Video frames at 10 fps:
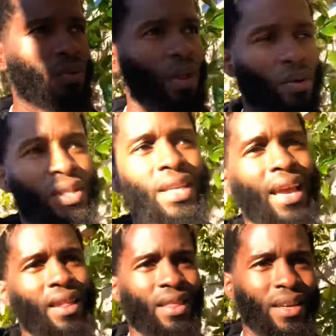They're
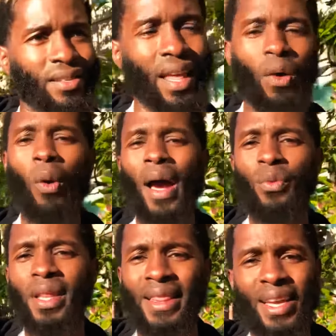saying things like, why
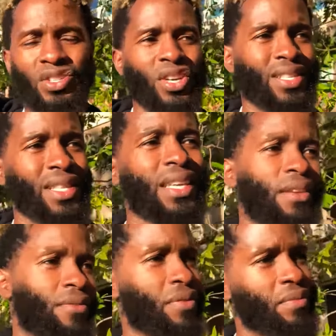wouldn't they just
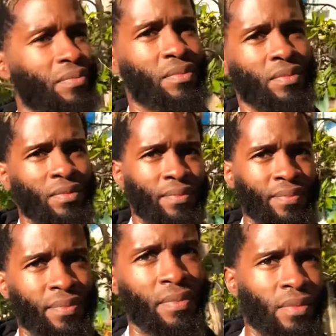leave?
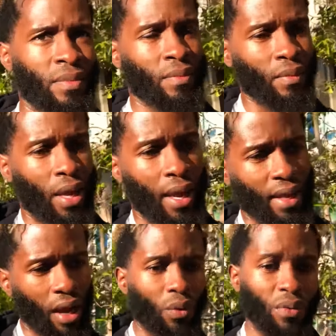
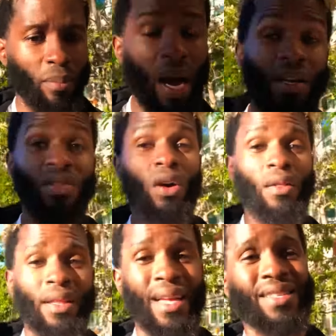And I want to remind us
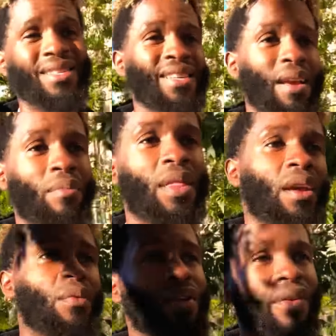all that that's the same
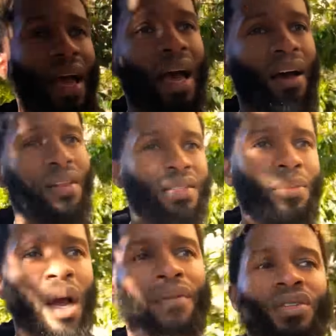thing we've,
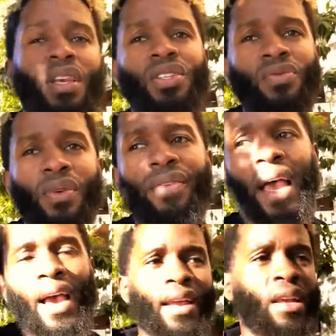same conversation we've
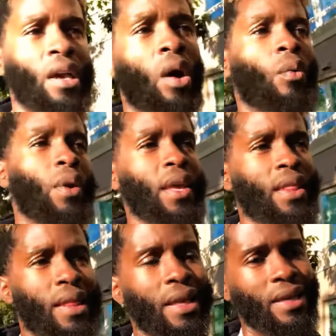had
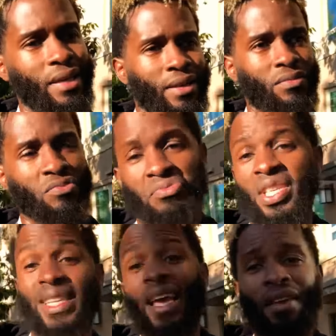with
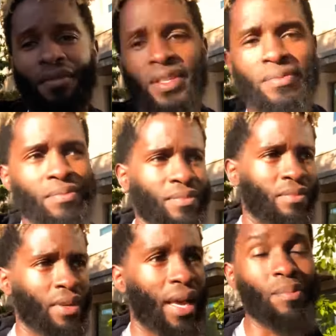the slaves
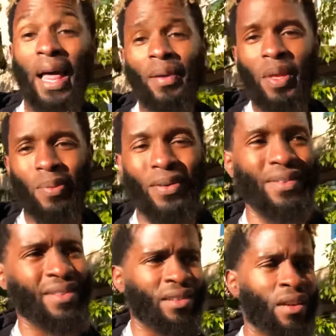and black people.
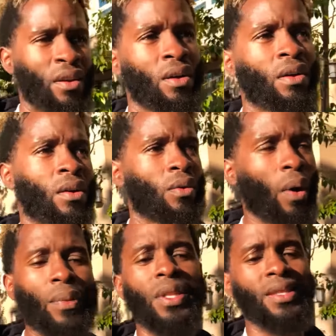Well,
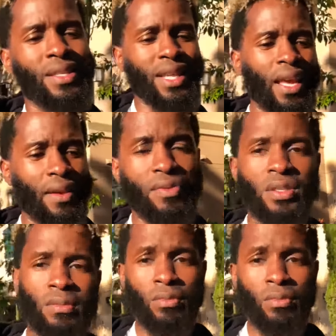why wouldn't the slaves?